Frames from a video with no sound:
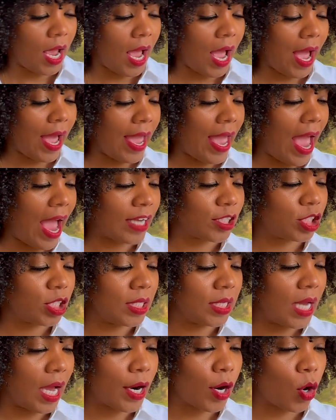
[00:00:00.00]
I actually
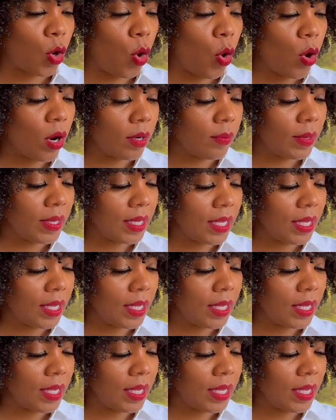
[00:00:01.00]
got a cord with